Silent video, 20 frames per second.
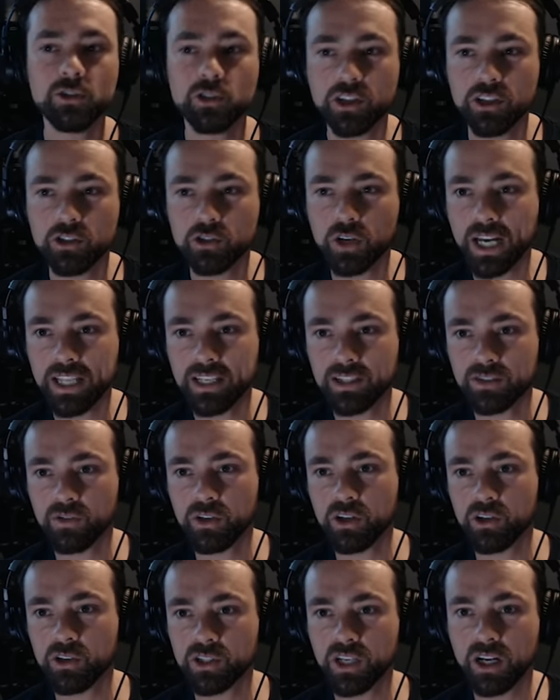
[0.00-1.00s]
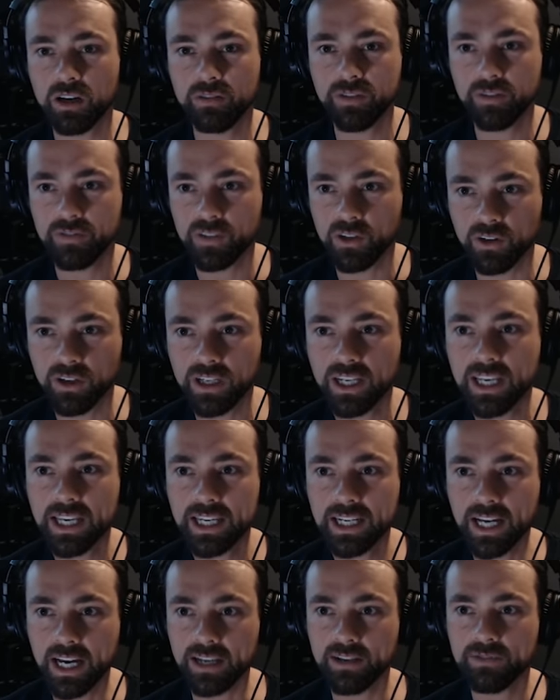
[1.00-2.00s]
you should try this for yourself if you're
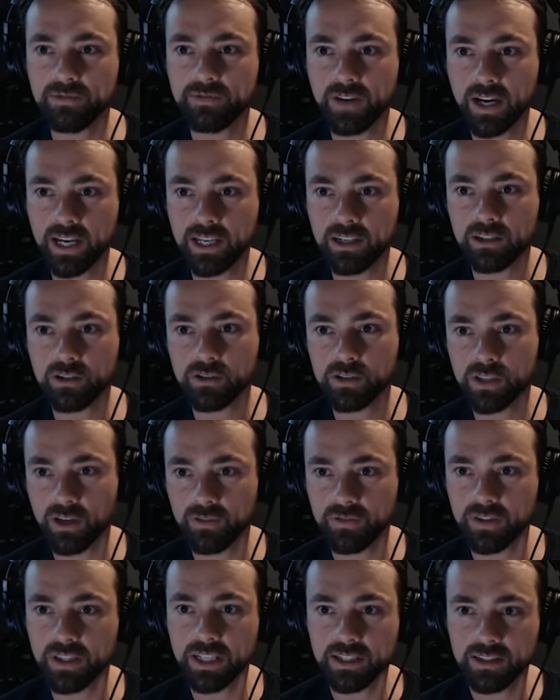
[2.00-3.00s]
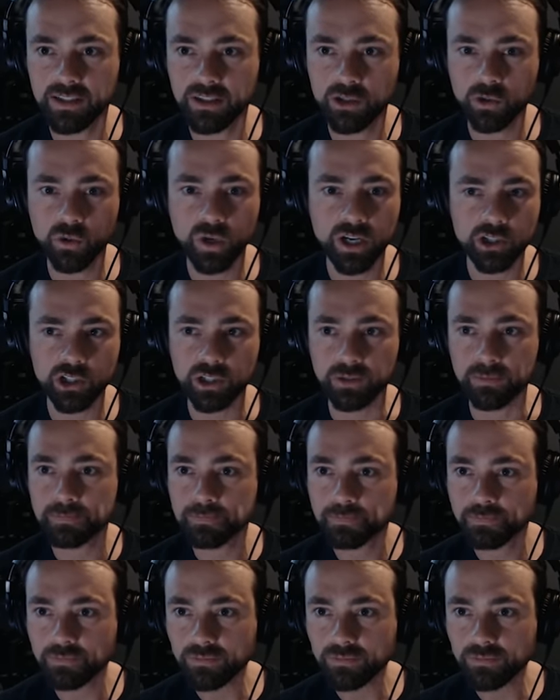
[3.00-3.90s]
kind of find yourself in this situation.